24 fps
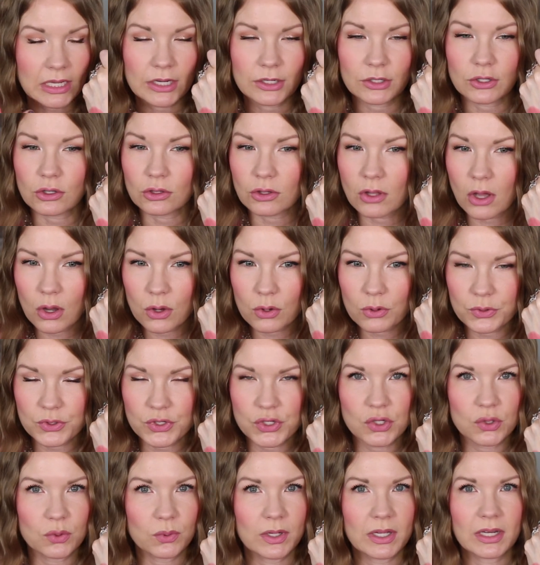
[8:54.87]
and glow
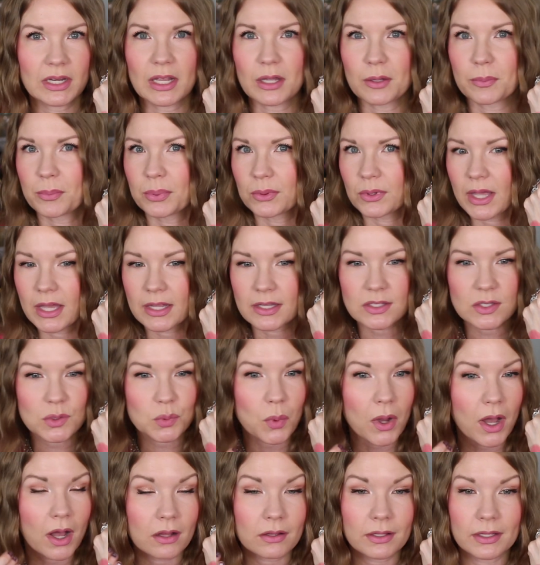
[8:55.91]
to it. It blends
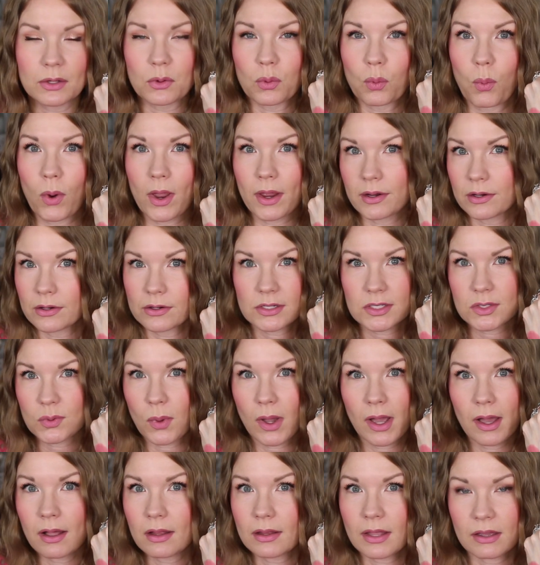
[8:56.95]
well. It wears
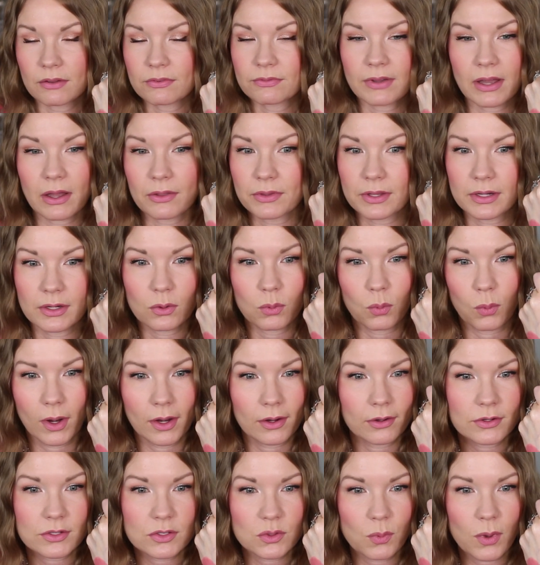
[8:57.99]
well. I found that it
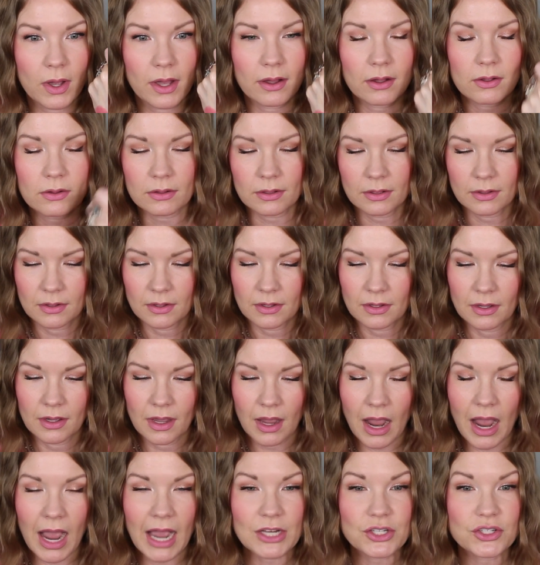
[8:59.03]
wears well.
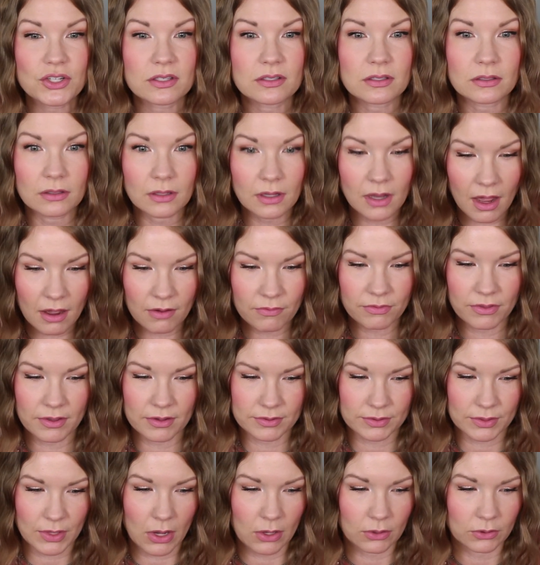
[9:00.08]
I just love
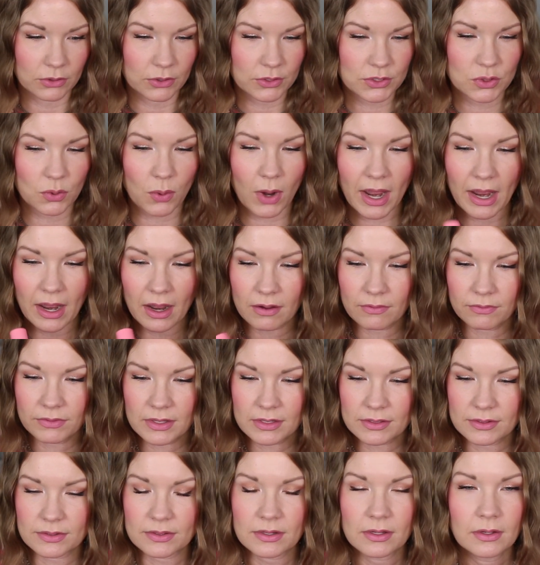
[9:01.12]
this color. So I have
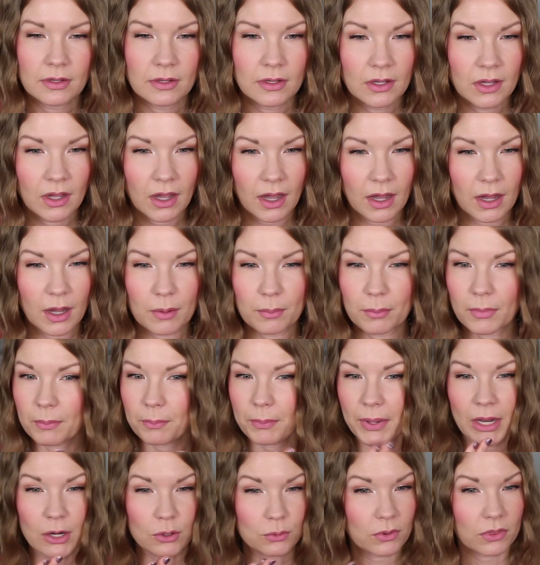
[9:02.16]
this um,
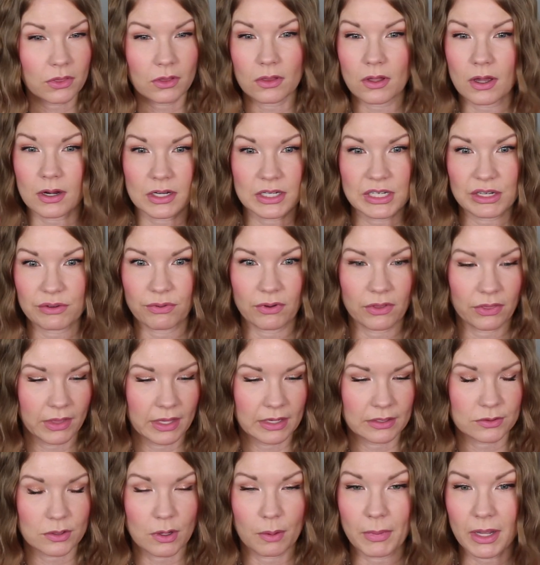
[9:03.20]
paired with a lot of different
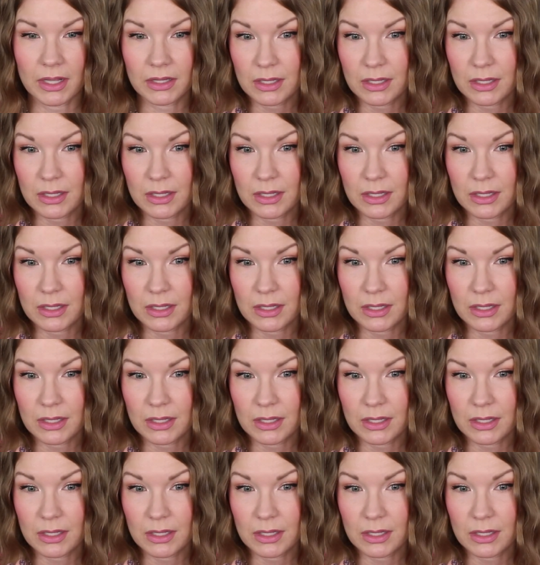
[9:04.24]
things on my